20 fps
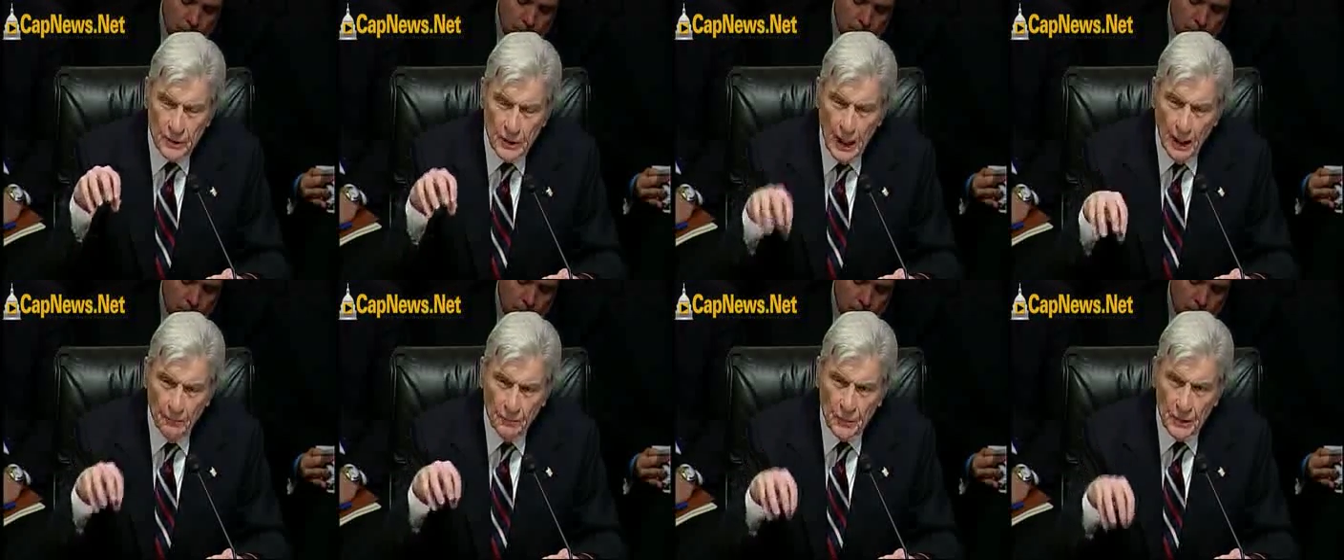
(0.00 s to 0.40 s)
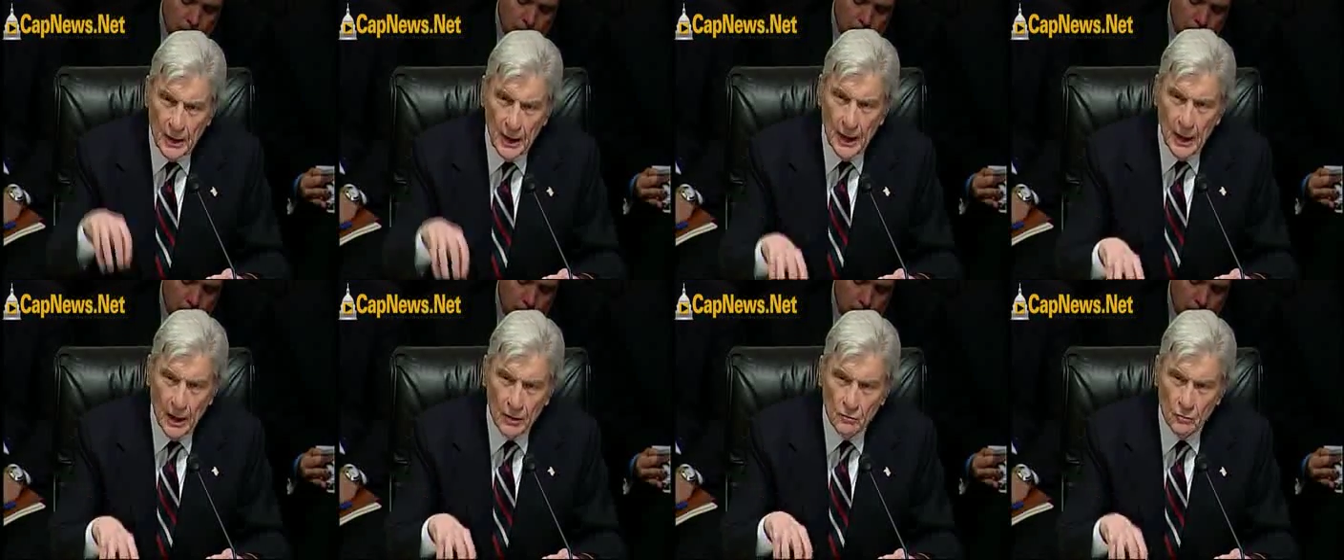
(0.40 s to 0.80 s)

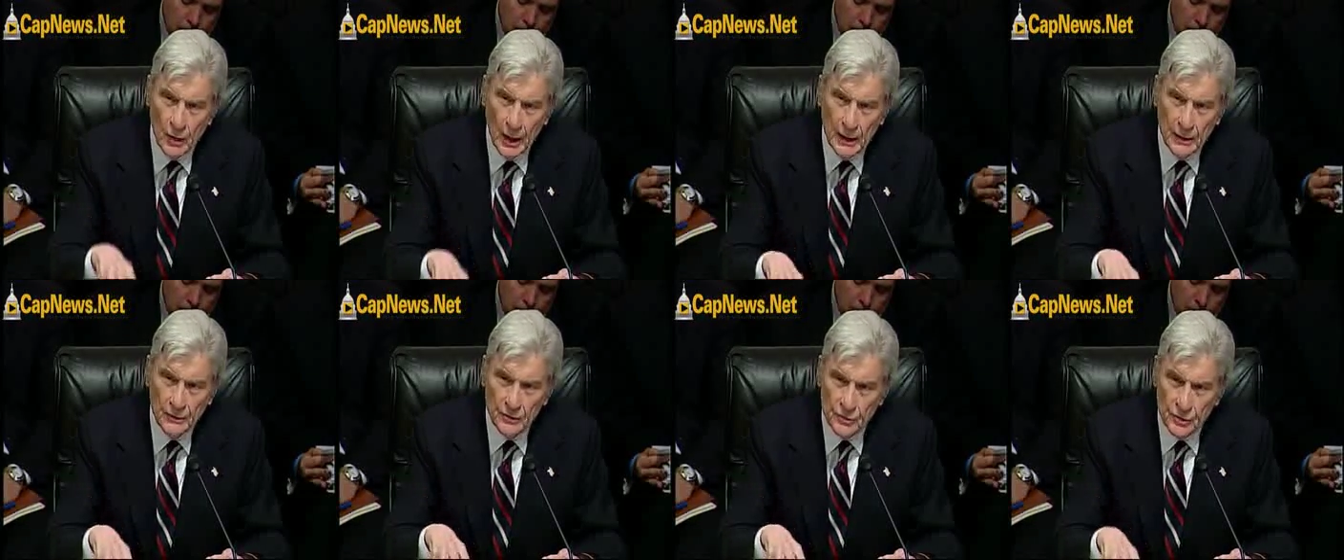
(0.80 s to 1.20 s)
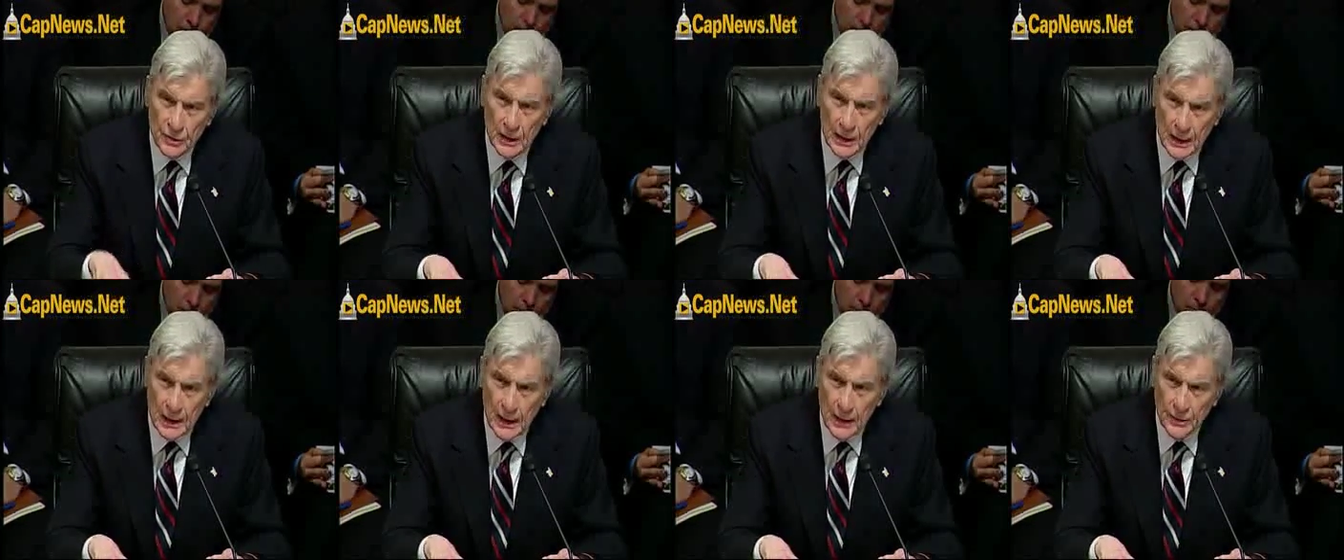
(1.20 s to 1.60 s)
top-down
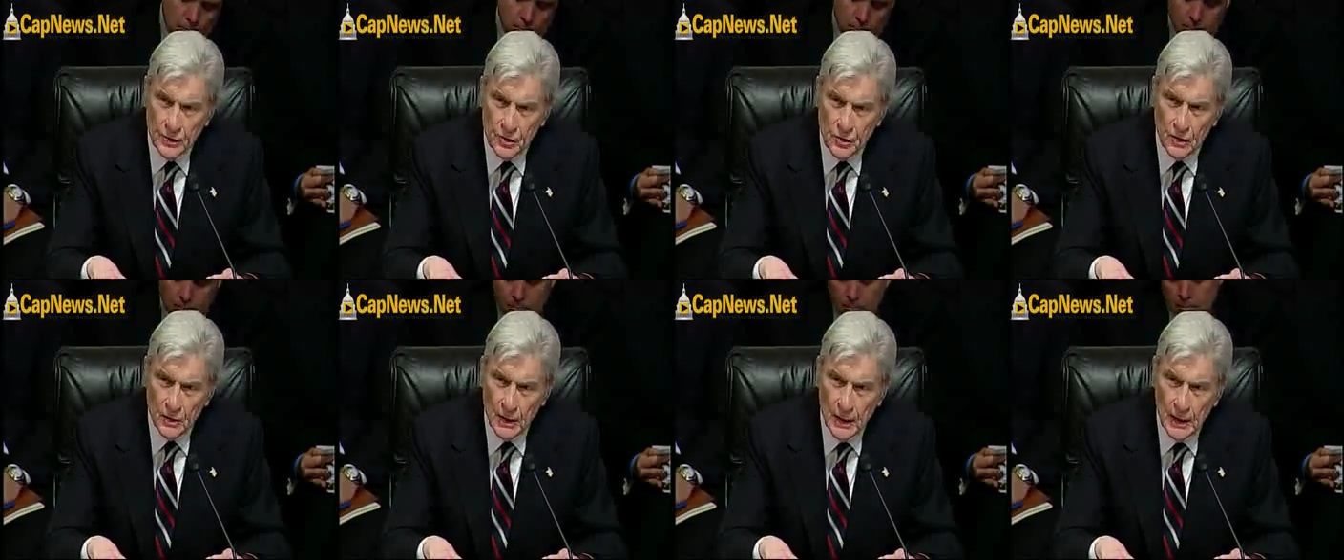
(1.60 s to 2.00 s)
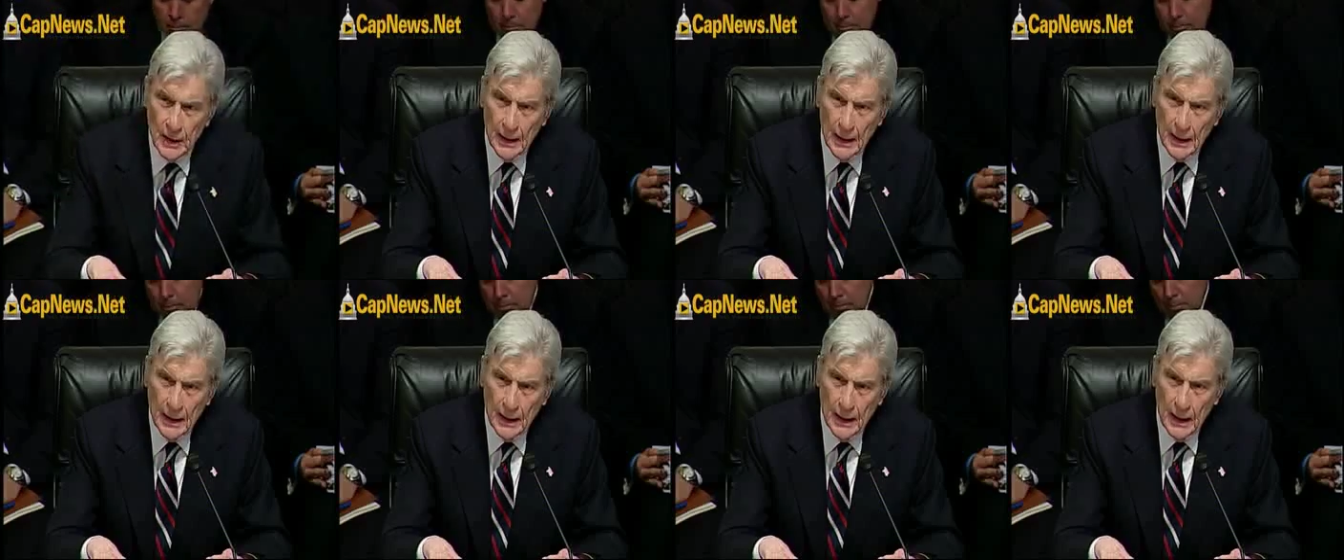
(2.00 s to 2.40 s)
reconciliation
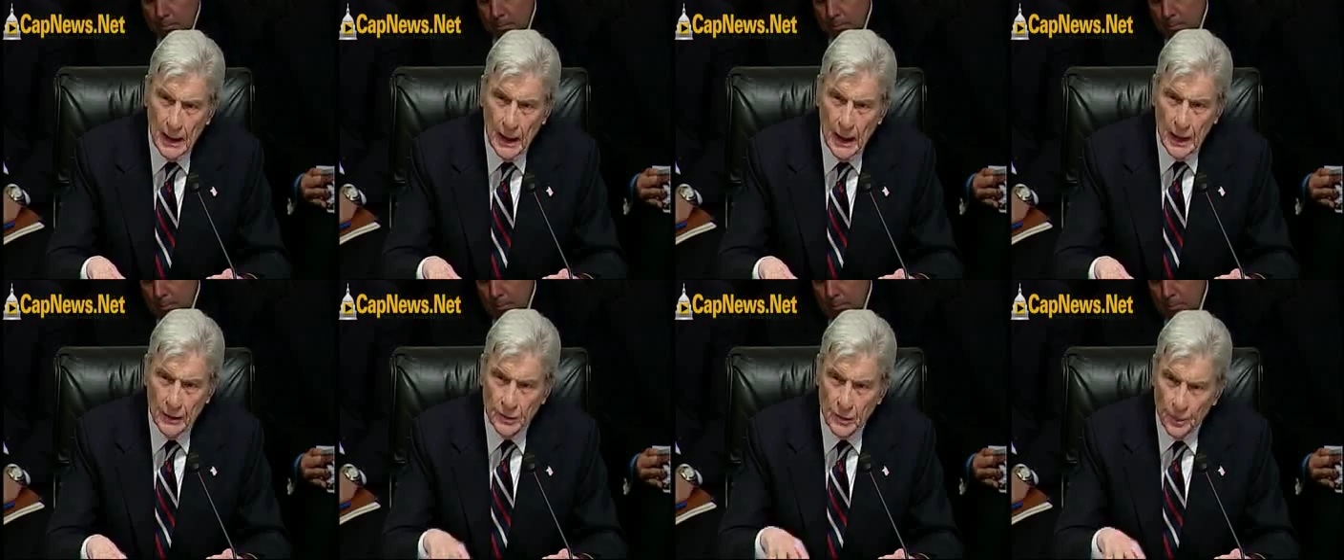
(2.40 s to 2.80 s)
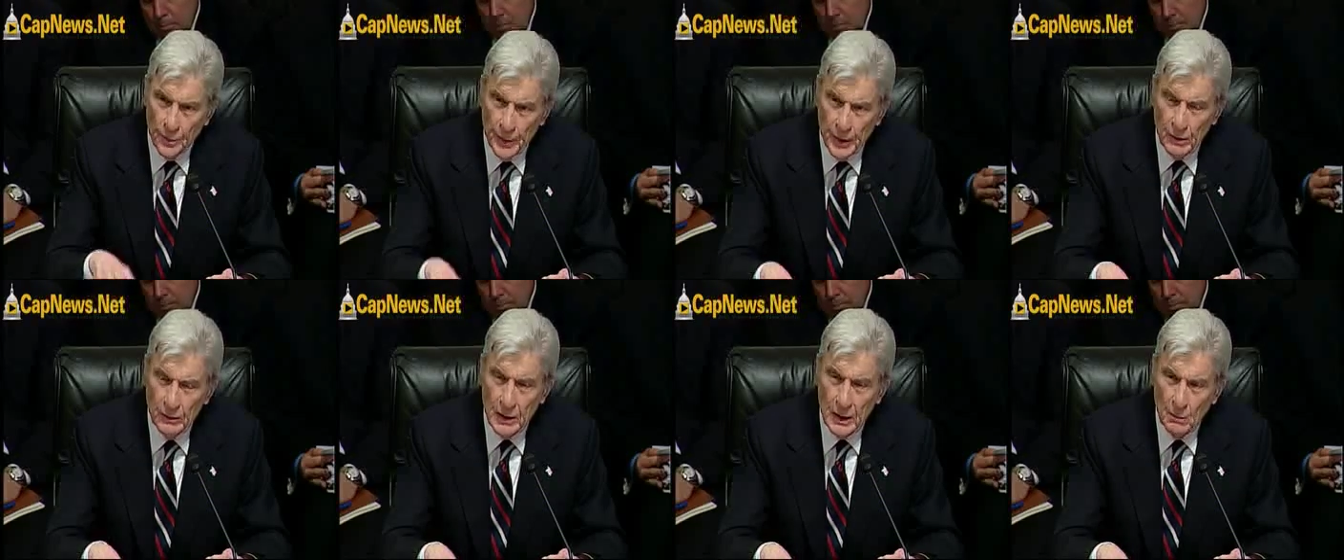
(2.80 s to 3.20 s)
as a
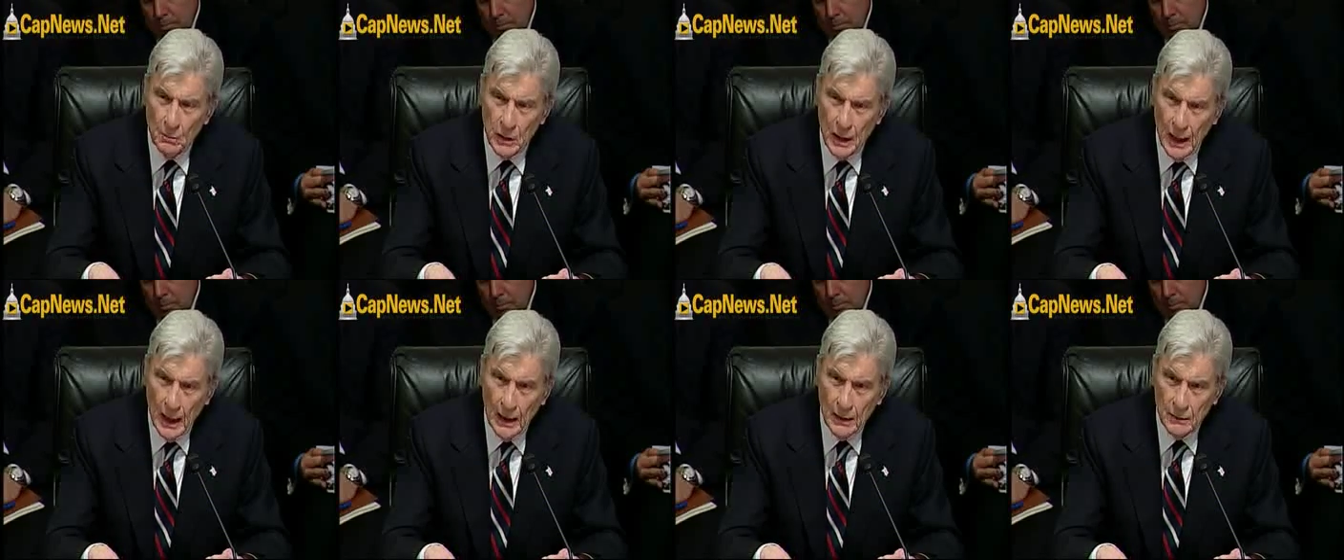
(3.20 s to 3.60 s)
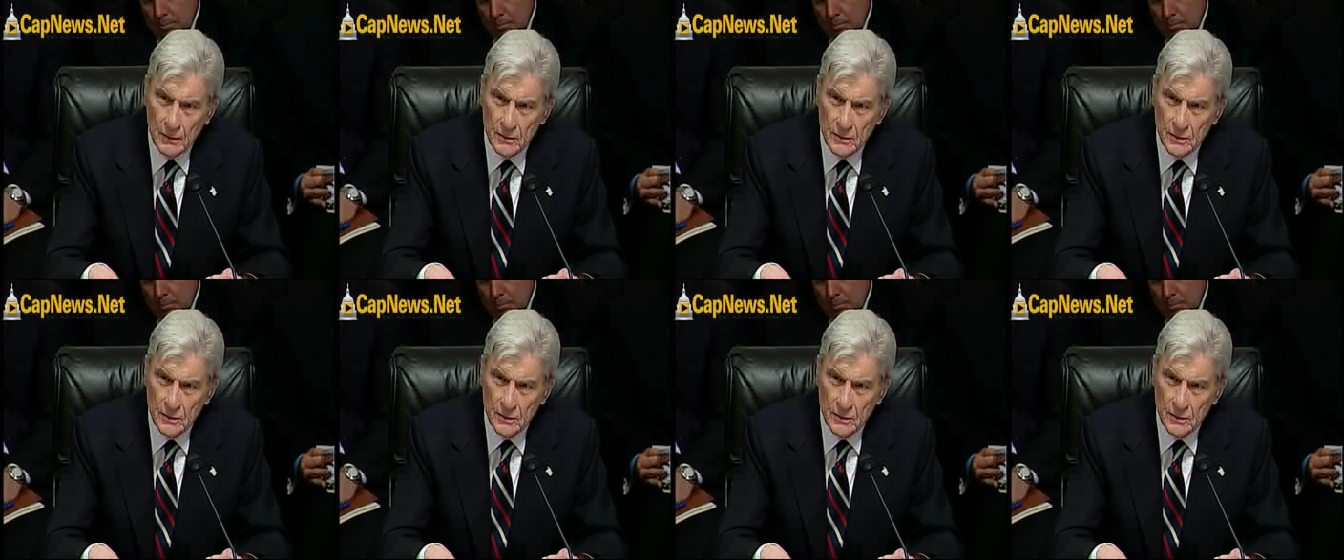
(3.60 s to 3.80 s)
building block